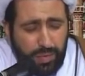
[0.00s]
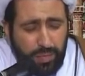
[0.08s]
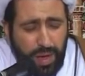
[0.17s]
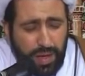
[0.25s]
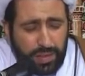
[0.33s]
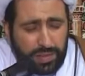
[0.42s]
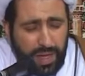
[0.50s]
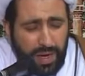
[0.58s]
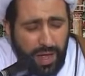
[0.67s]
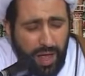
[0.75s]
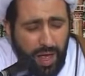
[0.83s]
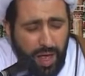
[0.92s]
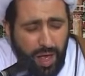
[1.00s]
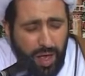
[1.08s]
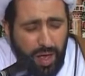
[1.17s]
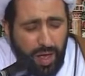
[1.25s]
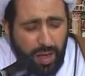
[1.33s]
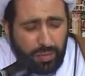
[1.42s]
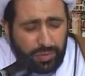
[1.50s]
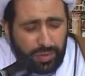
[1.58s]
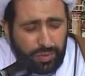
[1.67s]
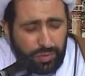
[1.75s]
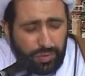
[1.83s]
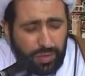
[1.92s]
my salams
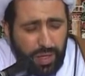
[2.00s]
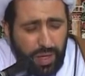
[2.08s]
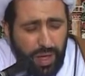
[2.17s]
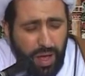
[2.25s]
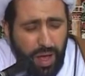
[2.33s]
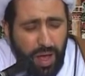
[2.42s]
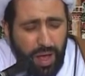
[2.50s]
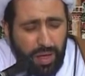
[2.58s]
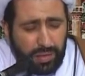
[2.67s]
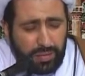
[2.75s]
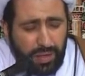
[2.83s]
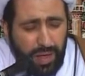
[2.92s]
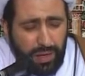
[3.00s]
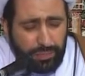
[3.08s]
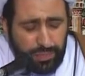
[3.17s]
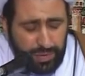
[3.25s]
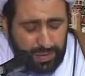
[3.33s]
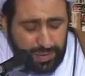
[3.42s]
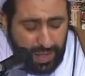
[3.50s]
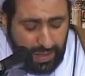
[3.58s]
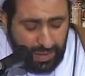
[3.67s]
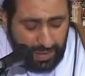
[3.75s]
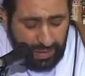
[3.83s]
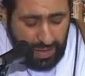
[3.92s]
to the heart of
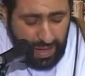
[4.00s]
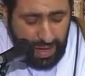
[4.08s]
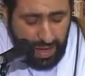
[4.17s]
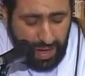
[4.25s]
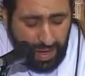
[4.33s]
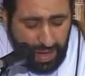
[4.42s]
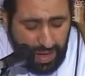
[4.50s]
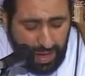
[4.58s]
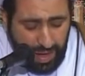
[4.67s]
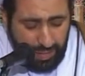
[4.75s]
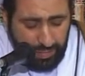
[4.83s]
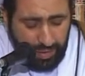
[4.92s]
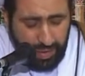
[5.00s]
Zainab,